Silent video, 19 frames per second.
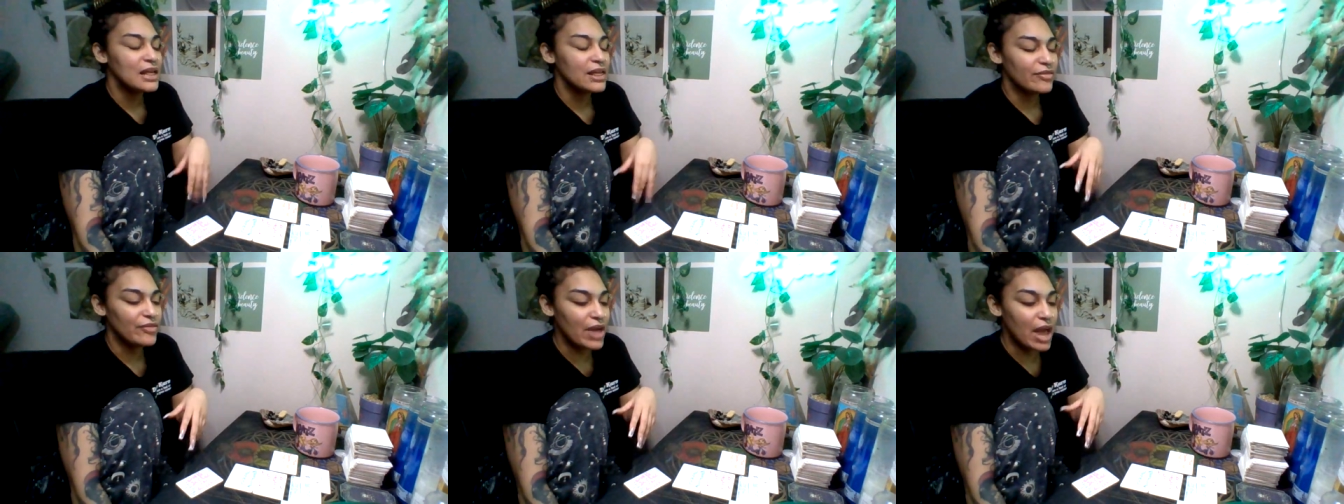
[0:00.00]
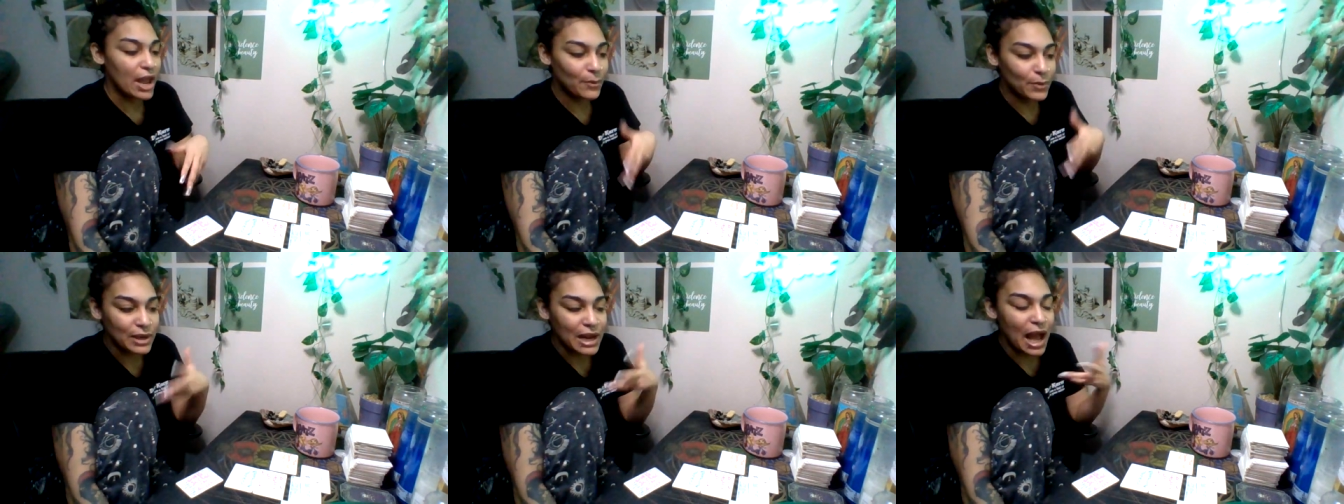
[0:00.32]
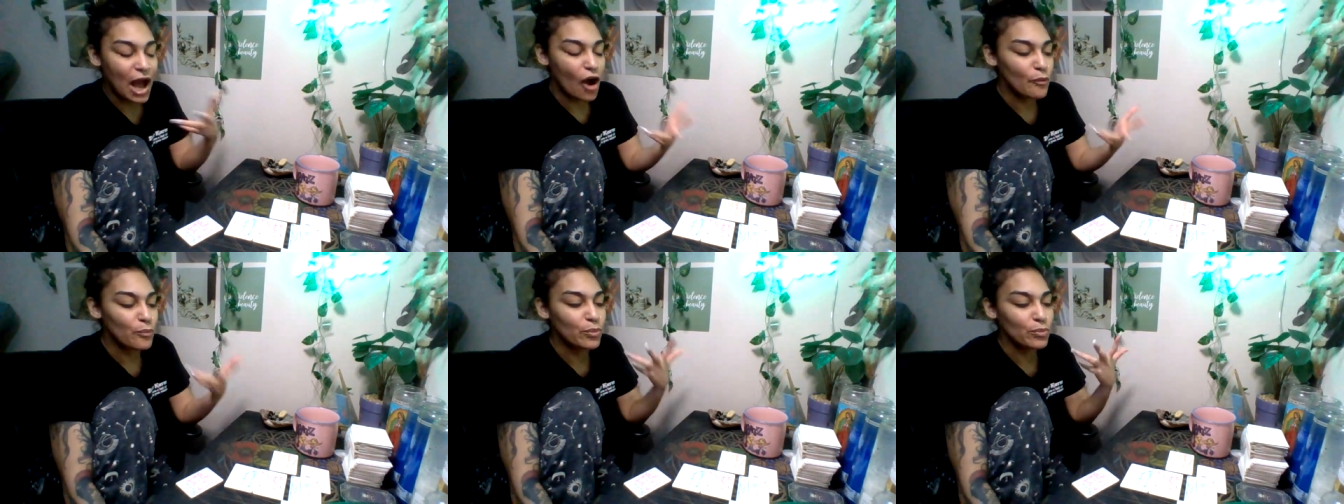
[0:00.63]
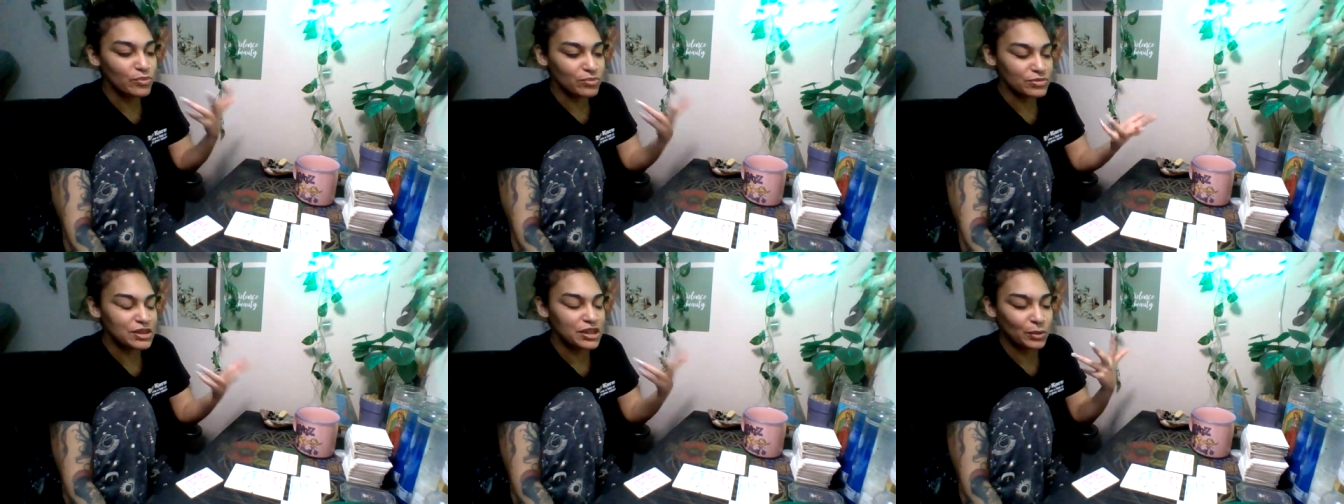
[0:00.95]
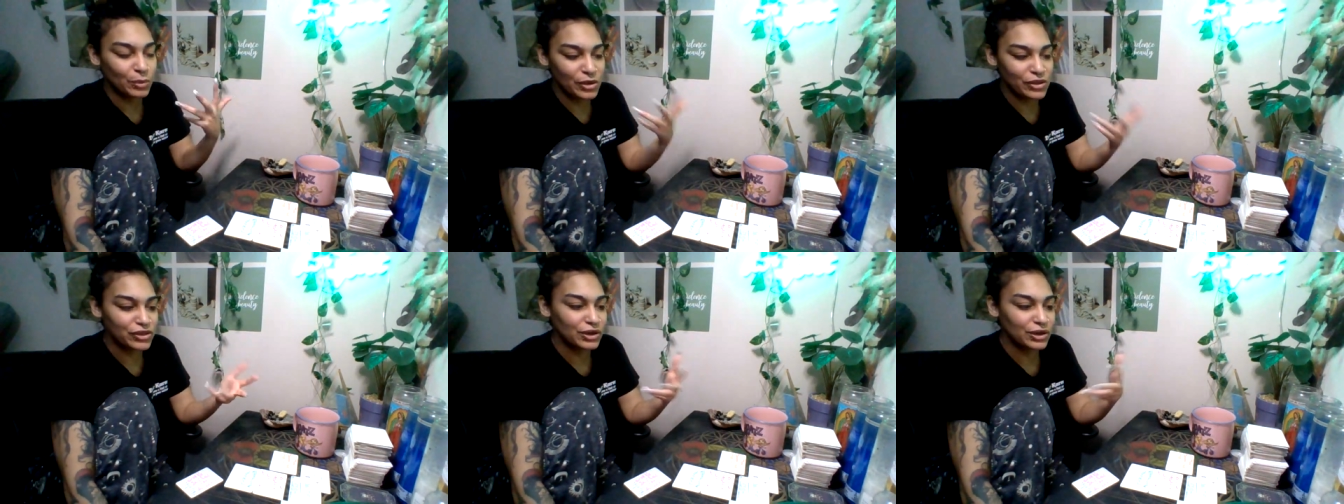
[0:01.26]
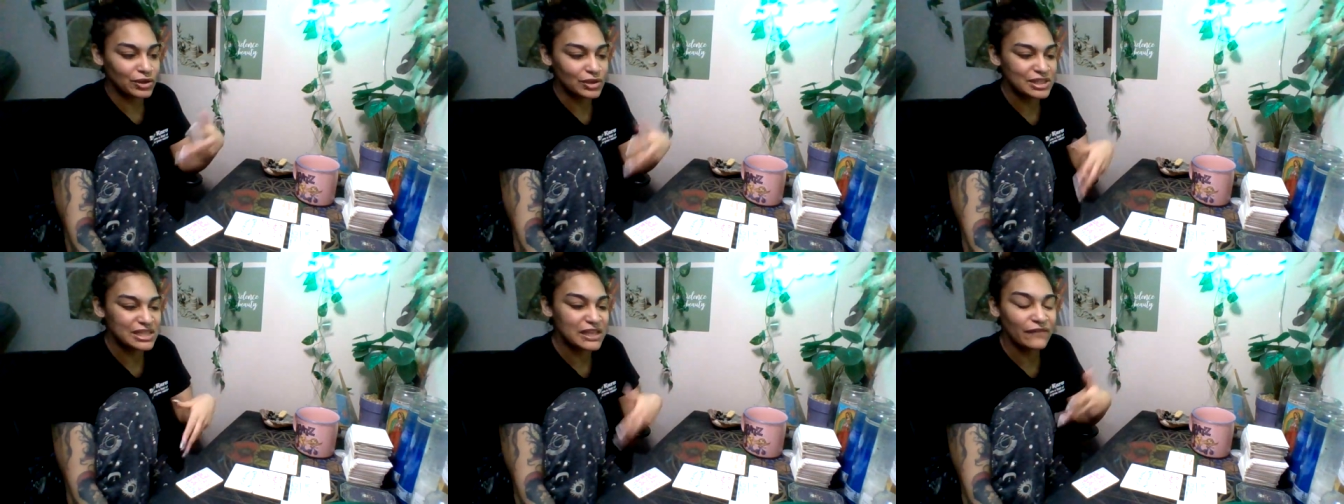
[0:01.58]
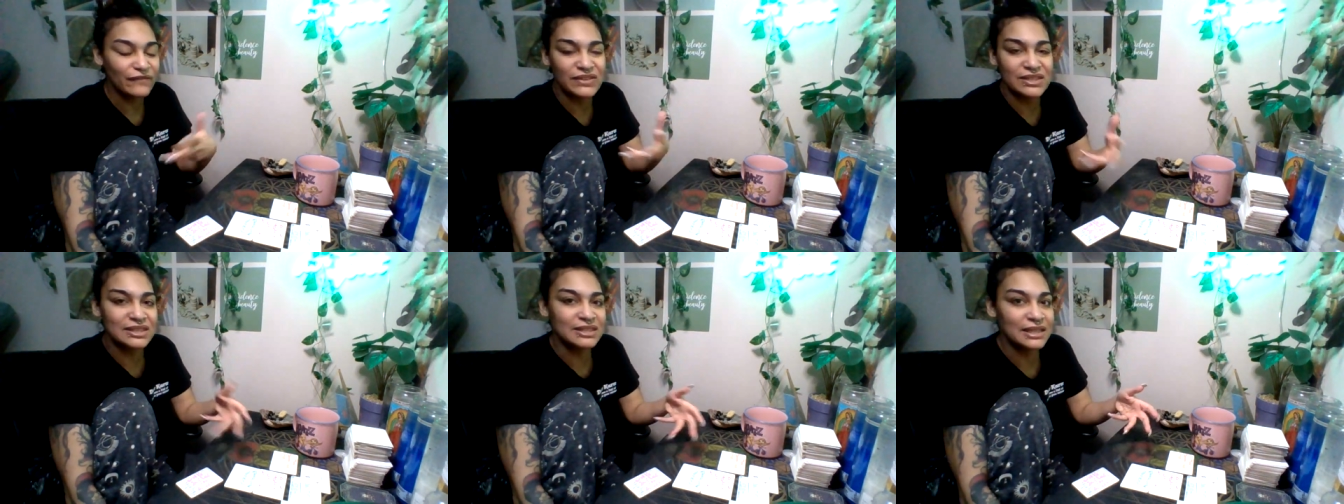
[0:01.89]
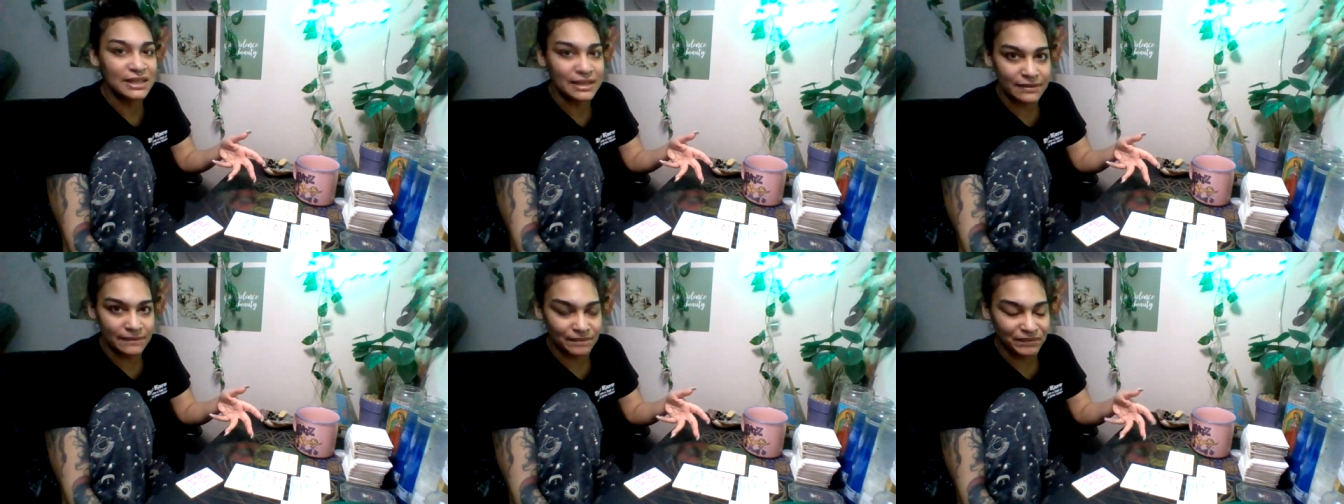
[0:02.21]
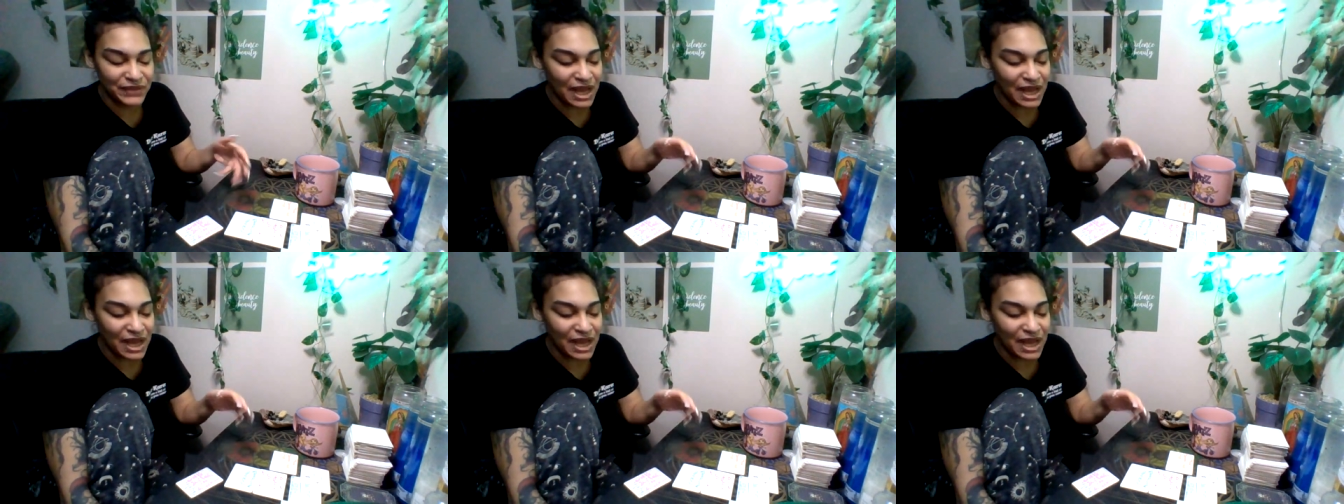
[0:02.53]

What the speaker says: that it would help with their self-esteem.